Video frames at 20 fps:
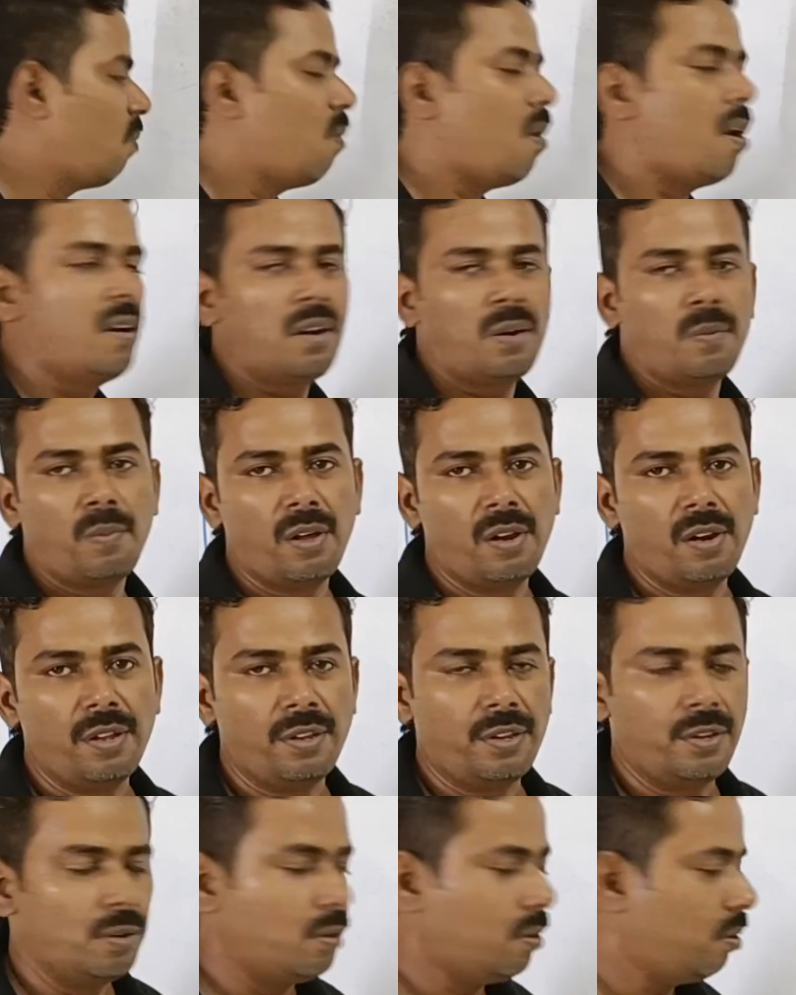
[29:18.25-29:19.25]
water
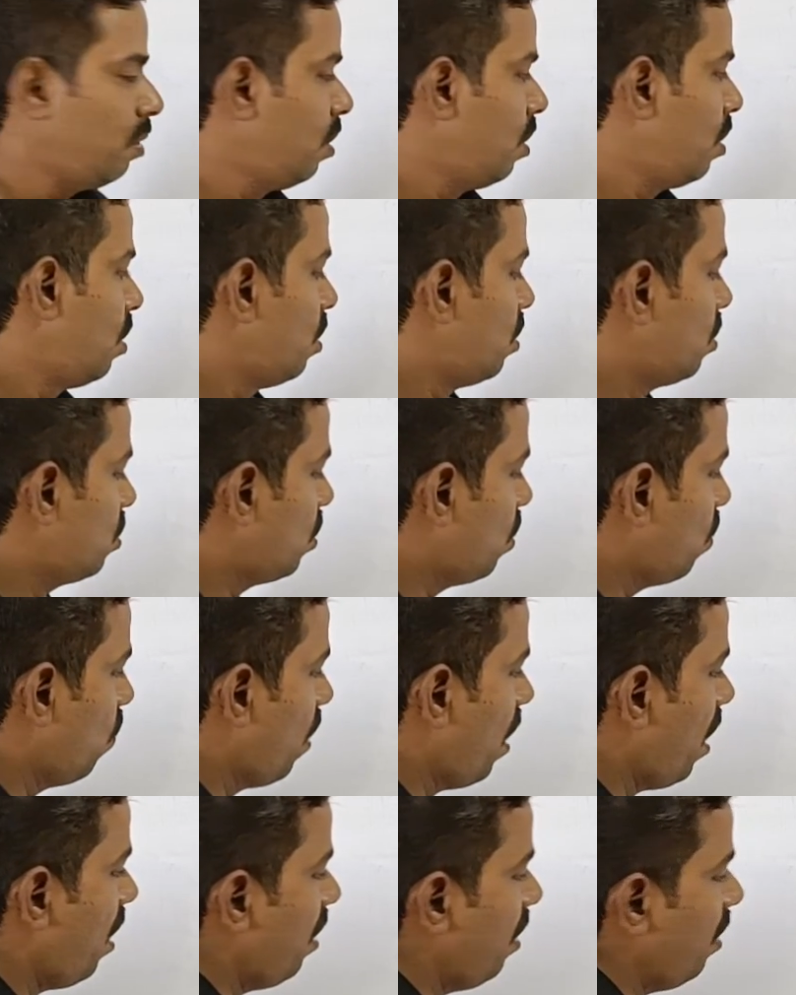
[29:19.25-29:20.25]
molecule. So
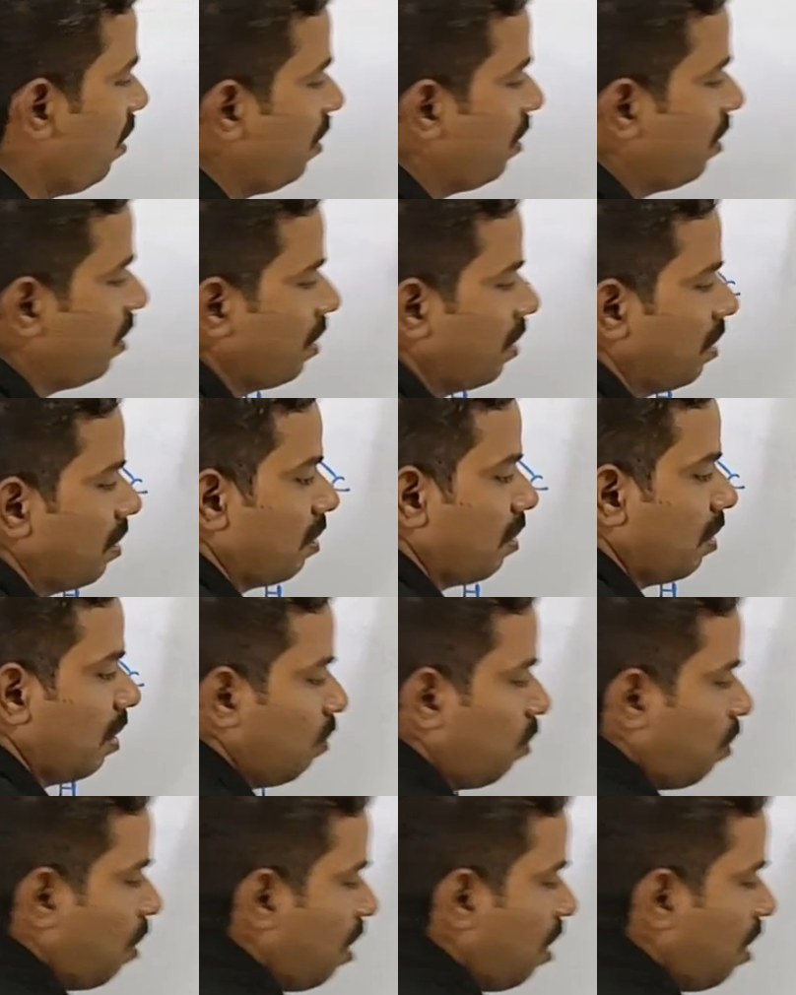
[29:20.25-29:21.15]
when a